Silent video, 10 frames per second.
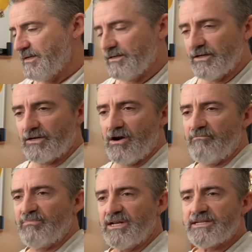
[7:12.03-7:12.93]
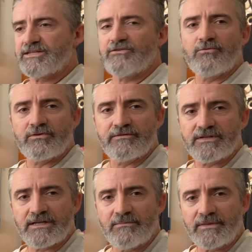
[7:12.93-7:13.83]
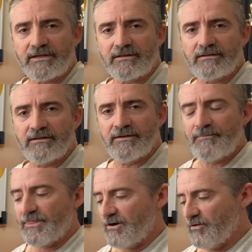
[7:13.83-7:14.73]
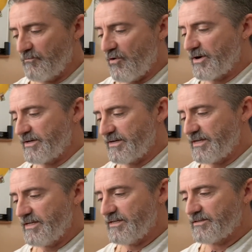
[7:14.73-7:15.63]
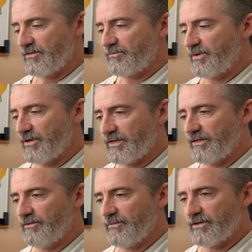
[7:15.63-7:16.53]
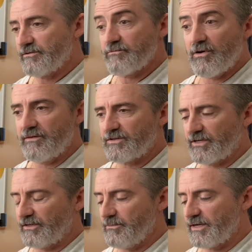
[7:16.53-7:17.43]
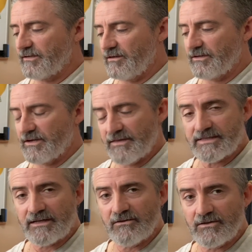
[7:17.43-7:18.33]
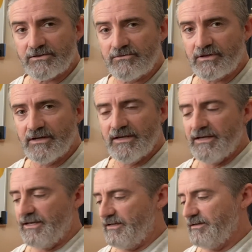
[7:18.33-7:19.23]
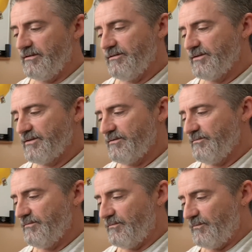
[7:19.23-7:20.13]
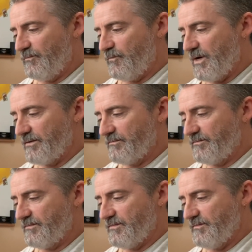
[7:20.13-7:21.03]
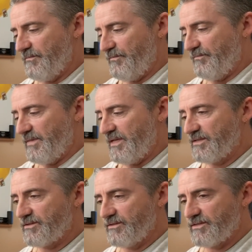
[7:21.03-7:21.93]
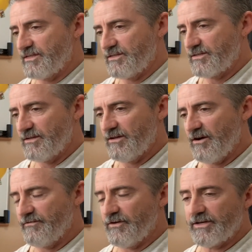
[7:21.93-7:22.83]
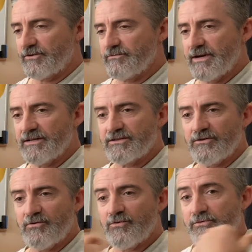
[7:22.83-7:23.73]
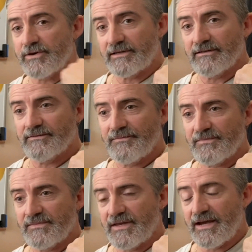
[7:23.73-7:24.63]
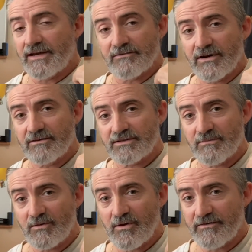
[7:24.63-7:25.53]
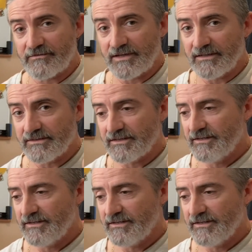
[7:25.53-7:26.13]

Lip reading: like, I've placed an order for something, I'll write it in here so that when it arrives, I can go back and go, okay, that's how long it took. And one instance is I finally got around to ordering the handrails that my wife found